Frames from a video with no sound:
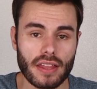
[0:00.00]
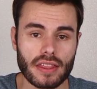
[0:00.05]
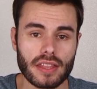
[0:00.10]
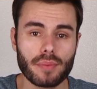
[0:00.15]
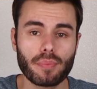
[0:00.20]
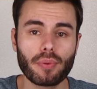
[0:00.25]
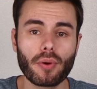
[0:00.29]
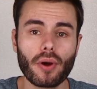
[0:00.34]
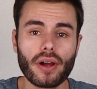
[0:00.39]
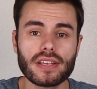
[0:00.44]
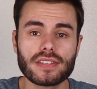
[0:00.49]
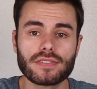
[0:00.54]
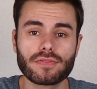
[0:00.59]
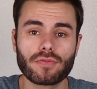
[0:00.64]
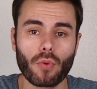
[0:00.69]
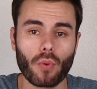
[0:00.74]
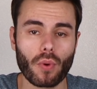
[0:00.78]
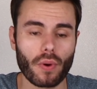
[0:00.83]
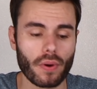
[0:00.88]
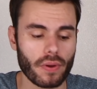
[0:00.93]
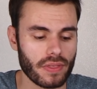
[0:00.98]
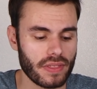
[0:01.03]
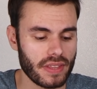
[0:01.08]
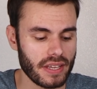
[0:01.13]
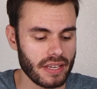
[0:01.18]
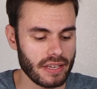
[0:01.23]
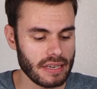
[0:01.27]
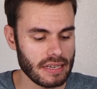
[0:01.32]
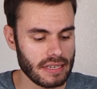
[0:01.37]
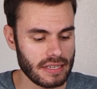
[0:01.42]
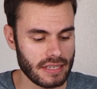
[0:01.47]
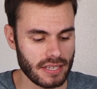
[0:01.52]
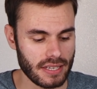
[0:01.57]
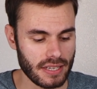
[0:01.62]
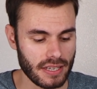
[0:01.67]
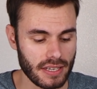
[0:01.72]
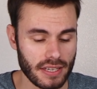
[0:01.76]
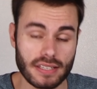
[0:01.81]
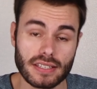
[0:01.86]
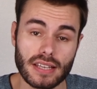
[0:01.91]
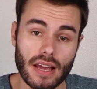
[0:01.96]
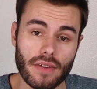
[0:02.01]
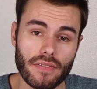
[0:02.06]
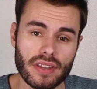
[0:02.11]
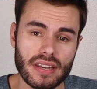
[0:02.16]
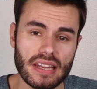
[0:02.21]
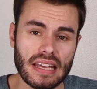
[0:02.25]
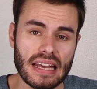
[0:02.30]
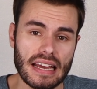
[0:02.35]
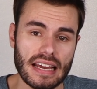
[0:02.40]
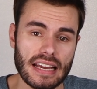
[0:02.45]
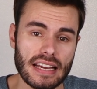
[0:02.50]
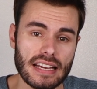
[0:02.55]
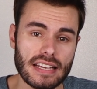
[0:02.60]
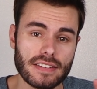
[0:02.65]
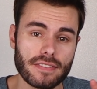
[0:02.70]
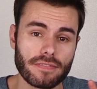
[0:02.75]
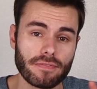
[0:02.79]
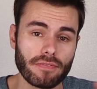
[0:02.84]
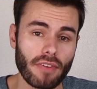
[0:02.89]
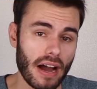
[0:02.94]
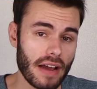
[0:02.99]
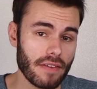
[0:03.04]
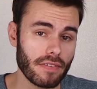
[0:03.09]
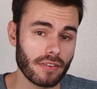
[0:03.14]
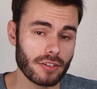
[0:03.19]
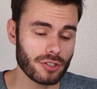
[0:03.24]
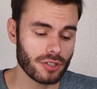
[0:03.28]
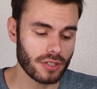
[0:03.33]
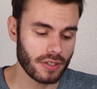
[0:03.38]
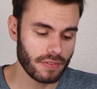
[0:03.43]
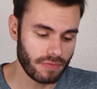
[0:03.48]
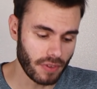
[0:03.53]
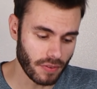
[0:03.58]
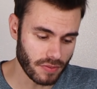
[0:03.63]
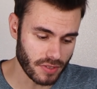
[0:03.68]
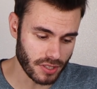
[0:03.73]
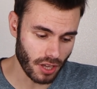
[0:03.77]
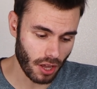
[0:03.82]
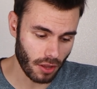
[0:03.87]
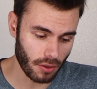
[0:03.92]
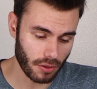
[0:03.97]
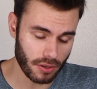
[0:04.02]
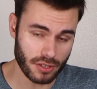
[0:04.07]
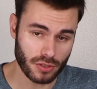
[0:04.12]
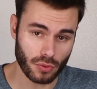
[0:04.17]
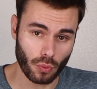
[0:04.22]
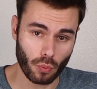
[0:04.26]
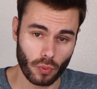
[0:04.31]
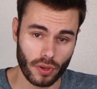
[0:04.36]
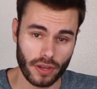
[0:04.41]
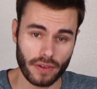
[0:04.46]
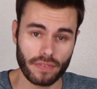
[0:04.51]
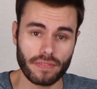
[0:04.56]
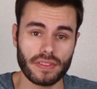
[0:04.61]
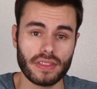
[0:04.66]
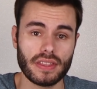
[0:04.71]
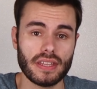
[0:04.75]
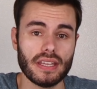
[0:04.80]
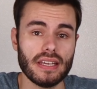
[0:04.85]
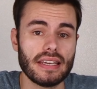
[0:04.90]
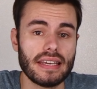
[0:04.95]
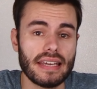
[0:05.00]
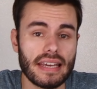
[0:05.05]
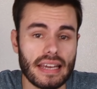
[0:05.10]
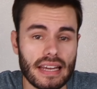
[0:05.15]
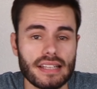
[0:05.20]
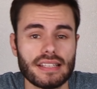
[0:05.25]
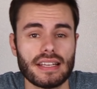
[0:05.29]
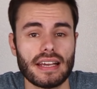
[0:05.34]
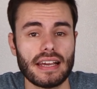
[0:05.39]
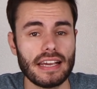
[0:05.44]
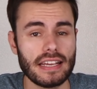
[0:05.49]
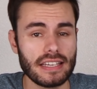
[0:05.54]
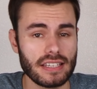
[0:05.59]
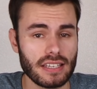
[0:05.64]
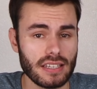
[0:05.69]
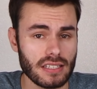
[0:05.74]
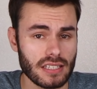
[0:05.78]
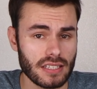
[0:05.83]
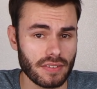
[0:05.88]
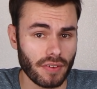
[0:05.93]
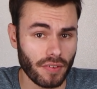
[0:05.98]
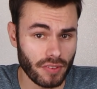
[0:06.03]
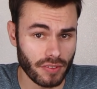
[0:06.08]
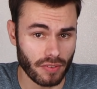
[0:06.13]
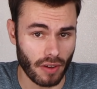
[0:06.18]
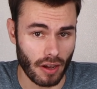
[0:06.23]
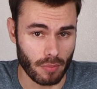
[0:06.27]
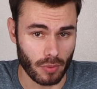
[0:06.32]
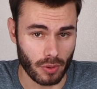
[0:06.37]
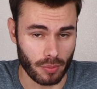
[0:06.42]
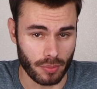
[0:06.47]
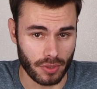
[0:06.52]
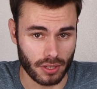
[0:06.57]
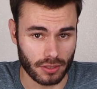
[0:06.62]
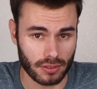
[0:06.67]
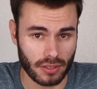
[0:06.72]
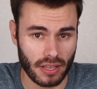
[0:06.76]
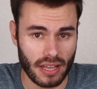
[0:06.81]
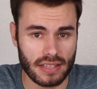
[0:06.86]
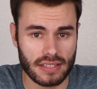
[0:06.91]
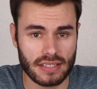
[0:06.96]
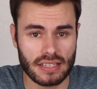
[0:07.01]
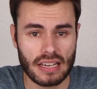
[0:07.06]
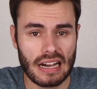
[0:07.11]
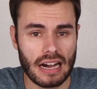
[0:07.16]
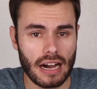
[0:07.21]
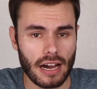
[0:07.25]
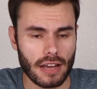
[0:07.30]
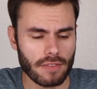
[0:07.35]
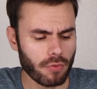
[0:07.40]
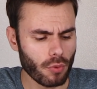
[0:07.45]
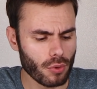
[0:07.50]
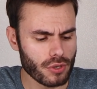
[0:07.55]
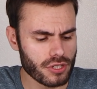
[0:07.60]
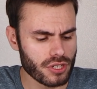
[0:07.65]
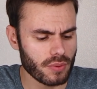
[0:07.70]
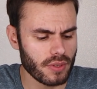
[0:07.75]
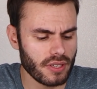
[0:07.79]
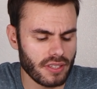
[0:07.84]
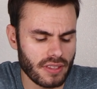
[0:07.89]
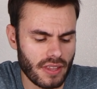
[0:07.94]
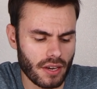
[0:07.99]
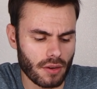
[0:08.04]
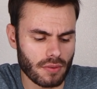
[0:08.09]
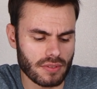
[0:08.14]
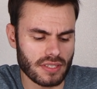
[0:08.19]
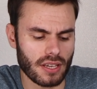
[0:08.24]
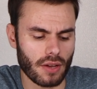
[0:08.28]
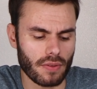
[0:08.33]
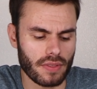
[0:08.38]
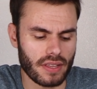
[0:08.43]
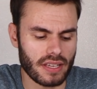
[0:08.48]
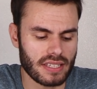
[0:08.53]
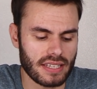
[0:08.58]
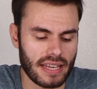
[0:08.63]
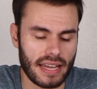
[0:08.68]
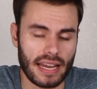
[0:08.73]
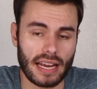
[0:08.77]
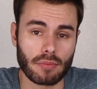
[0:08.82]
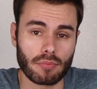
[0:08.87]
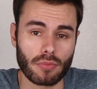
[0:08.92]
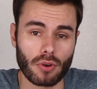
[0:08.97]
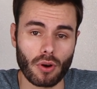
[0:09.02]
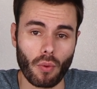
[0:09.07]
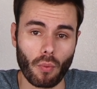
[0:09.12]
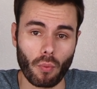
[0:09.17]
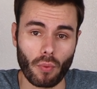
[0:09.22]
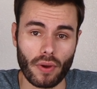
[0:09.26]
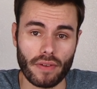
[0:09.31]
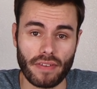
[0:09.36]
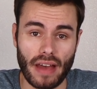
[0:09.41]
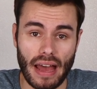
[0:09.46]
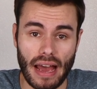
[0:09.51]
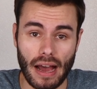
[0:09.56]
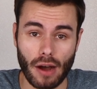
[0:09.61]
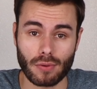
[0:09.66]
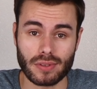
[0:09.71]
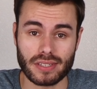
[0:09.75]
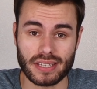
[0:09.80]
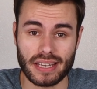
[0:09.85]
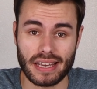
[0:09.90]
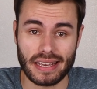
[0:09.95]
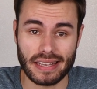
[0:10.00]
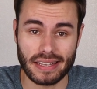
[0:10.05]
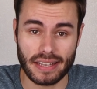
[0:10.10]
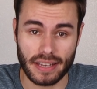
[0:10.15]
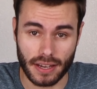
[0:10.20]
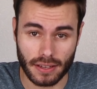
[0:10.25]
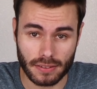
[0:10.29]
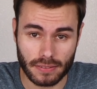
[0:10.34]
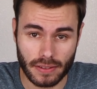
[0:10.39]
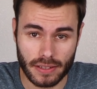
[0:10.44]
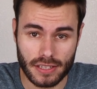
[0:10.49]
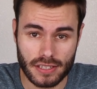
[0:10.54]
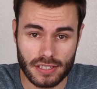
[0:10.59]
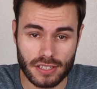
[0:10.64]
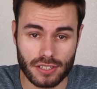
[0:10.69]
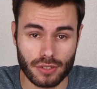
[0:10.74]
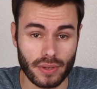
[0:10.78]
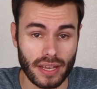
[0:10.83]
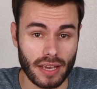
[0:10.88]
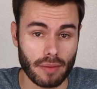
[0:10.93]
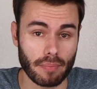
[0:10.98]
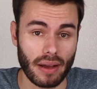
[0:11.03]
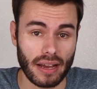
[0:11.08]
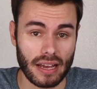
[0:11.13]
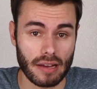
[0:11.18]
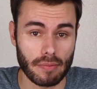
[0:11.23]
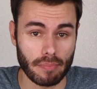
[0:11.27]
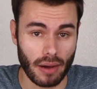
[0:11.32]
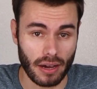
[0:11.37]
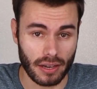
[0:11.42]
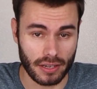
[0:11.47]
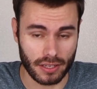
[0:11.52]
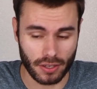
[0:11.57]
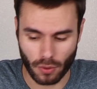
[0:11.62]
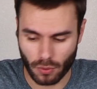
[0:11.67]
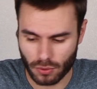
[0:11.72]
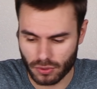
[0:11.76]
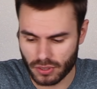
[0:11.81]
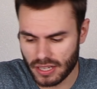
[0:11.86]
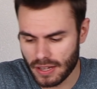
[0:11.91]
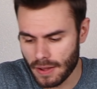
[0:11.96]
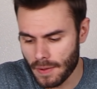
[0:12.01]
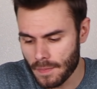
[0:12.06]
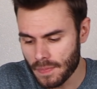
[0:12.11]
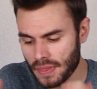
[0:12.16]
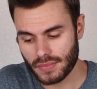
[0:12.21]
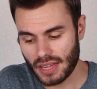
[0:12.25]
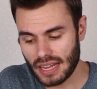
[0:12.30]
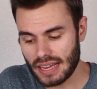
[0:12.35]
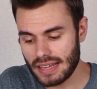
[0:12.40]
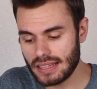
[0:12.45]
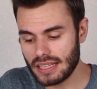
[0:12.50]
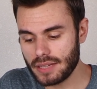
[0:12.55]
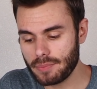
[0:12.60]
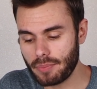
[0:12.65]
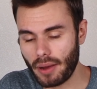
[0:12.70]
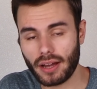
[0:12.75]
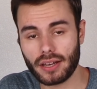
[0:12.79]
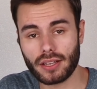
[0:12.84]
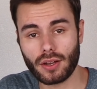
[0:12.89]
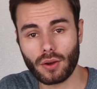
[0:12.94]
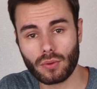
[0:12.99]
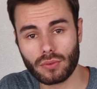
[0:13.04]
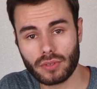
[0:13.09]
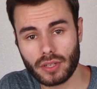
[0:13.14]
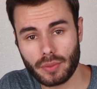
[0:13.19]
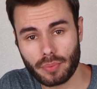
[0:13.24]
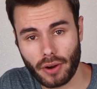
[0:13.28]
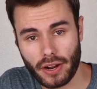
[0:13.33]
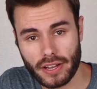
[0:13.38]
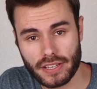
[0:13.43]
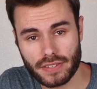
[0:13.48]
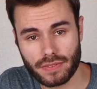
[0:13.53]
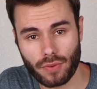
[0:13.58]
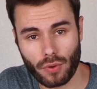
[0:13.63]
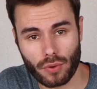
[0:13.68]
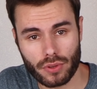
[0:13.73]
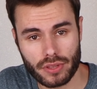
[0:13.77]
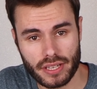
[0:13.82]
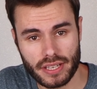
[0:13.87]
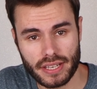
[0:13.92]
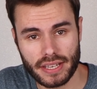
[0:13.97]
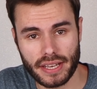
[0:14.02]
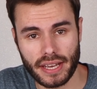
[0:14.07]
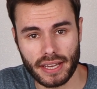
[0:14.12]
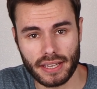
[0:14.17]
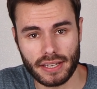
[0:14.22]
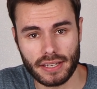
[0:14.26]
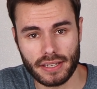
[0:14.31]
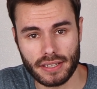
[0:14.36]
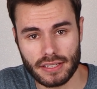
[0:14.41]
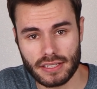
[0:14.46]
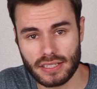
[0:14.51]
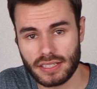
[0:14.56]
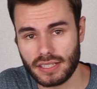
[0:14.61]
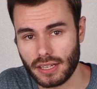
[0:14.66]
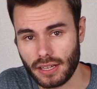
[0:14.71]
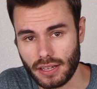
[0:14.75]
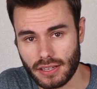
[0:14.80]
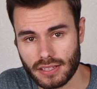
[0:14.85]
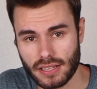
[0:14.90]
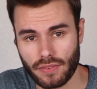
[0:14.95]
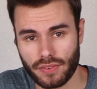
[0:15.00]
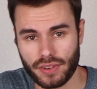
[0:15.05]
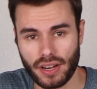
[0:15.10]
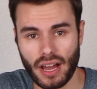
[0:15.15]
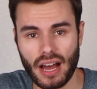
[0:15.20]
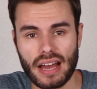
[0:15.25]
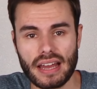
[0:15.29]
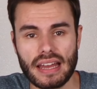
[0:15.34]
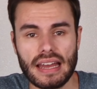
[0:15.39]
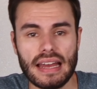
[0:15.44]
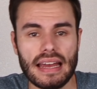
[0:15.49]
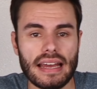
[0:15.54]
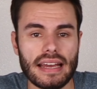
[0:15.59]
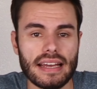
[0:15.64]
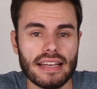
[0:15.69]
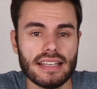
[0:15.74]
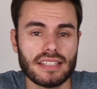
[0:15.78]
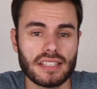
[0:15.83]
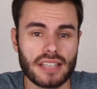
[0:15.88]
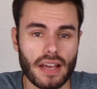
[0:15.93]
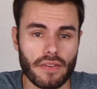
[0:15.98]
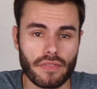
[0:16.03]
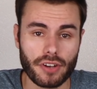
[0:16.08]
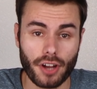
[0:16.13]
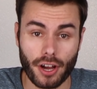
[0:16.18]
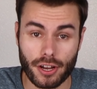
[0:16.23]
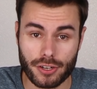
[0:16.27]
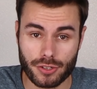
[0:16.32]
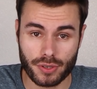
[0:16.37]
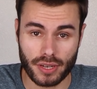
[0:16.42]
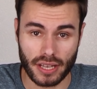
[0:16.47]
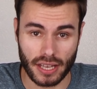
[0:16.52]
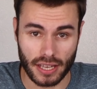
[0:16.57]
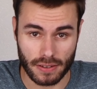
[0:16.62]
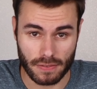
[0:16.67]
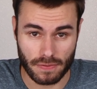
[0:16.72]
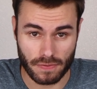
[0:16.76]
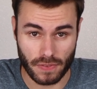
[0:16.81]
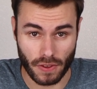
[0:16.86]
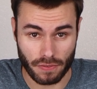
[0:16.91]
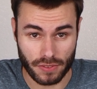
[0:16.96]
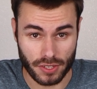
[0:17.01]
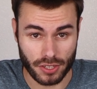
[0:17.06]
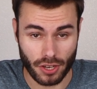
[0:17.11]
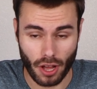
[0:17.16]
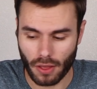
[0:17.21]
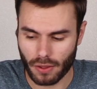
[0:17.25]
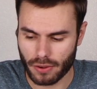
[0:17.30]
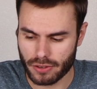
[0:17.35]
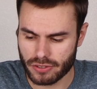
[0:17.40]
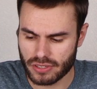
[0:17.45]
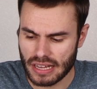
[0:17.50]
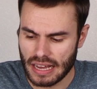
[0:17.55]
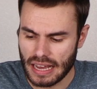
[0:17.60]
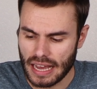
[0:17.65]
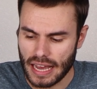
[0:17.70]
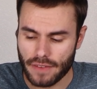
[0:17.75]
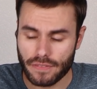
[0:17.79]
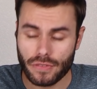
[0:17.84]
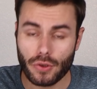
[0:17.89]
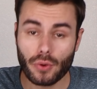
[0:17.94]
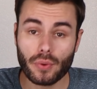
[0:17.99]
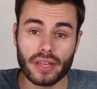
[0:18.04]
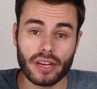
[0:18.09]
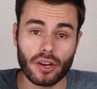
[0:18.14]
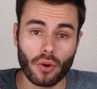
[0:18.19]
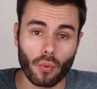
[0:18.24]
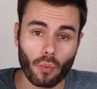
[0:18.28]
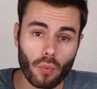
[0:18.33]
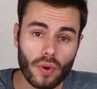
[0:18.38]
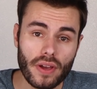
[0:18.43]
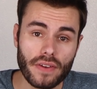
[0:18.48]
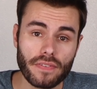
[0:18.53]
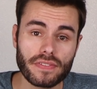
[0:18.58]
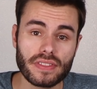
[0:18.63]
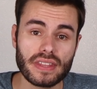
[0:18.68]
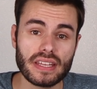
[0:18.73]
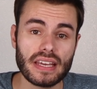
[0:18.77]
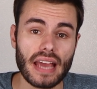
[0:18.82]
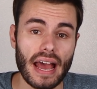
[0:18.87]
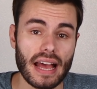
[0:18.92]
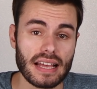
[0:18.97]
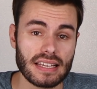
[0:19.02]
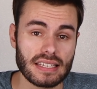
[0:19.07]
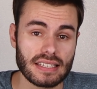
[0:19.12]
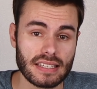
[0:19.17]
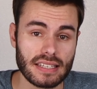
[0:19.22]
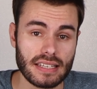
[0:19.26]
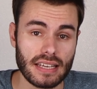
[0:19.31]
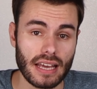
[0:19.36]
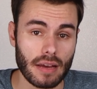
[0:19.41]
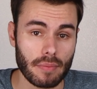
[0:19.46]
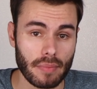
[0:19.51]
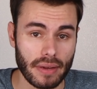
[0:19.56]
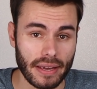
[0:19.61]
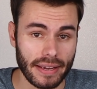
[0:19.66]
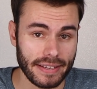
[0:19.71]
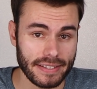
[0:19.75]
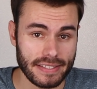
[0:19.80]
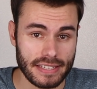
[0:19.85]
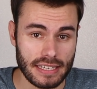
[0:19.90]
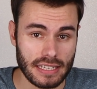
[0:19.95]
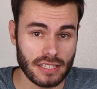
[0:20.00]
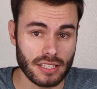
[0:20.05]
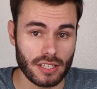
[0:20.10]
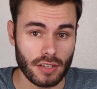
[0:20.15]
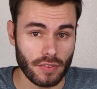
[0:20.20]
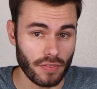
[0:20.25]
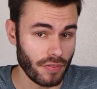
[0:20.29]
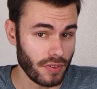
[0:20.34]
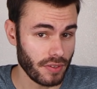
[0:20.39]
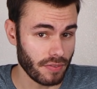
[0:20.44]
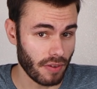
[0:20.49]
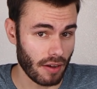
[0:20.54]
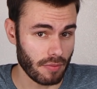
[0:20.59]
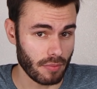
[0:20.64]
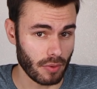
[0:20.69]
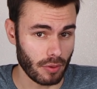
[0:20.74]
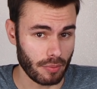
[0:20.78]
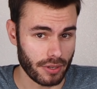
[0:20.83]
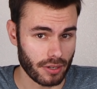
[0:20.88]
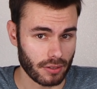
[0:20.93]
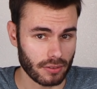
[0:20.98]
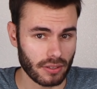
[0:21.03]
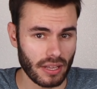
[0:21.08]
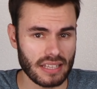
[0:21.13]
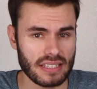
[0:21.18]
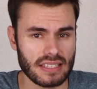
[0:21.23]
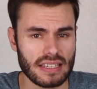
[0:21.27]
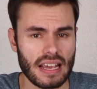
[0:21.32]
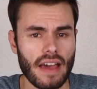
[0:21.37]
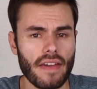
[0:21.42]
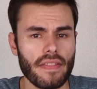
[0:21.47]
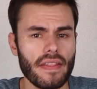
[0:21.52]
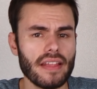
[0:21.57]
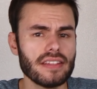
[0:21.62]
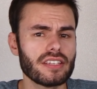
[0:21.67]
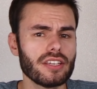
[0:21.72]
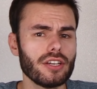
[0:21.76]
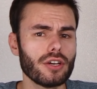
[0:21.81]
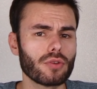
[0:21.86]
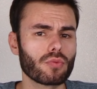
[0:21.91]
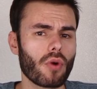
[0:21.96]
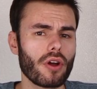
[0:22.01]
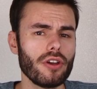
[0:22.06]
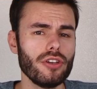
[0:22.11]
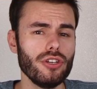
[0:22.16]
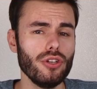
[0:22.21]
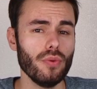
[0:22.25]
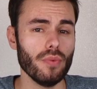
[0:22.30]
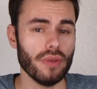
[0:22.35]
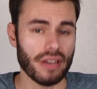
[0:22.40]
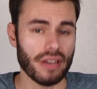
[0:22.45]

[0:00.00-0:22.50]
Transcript: The price for the T7 is $550 with the kit 18 to 55mm lens. Unfortunately, they don't sell this camera without a kit lens. You can't buy it body only. And the body only price for the Canon T7i is $750. If you get it with the STM 18 to 55mm lens, that's going to run you